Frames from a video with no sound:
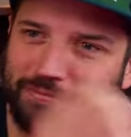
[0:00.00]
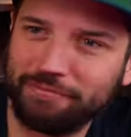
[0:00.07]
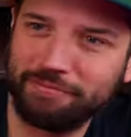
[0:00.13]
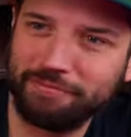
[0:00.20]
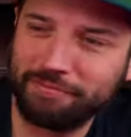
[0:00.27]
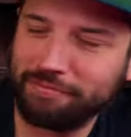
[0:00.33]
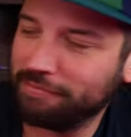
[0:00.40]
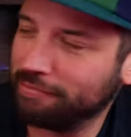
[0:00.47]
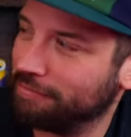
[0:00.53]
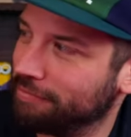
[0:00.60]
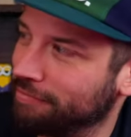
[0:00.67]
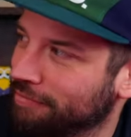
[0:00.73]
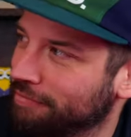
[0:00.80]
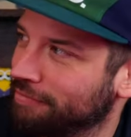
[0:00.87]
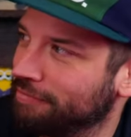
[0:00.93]

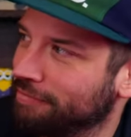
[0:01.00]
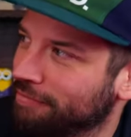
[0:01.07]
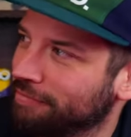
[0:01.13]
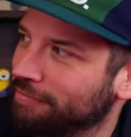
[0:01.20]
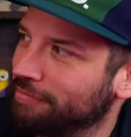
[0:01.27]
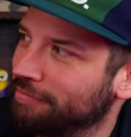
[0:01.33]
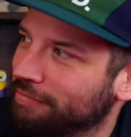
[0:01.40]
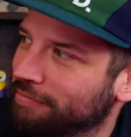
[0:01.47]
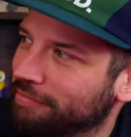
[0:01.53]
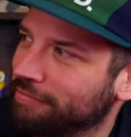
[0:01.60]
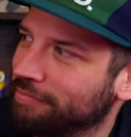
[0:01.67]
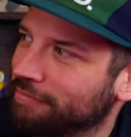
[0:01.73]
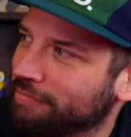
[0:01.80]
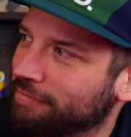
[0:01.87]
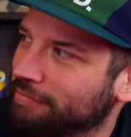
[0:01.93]

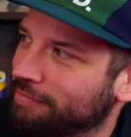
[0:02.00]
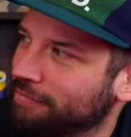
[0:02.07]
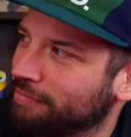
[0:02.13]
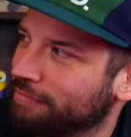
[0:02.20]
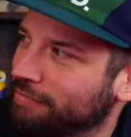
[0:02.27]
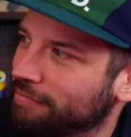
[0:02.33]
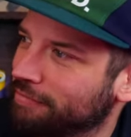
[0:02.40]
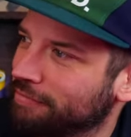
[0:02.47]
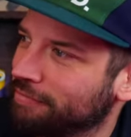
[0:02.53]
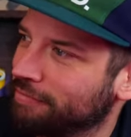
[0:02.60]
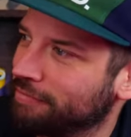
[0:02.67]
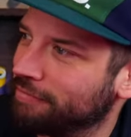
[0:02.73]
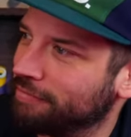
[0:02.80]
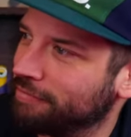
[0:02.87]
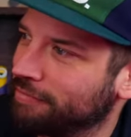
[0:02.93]

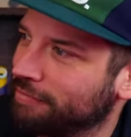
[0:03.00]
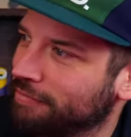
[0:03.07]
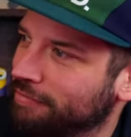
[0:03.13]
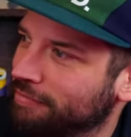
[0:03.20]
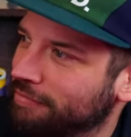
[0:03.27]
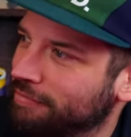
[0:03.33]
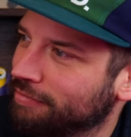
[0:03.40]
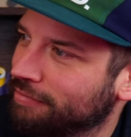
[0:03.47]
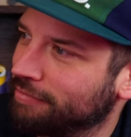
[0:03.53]
(silent)